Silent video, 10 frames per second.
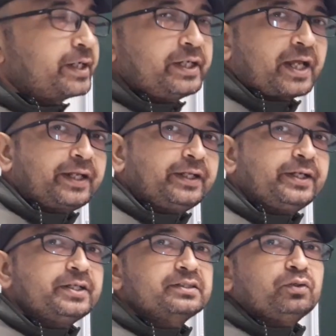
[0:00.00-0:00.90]
D9
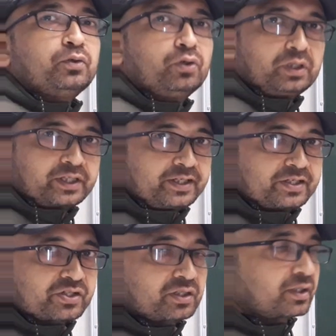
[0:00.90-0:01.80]
it is hole
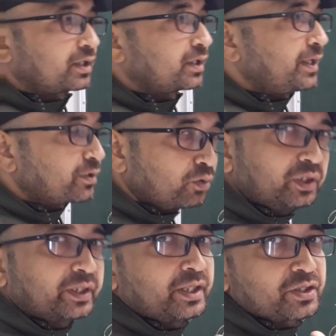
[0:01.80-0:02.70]
creation, right?
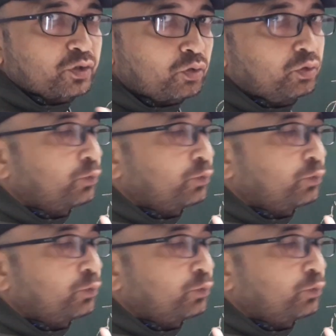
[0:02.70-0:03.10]
Hole creation or hole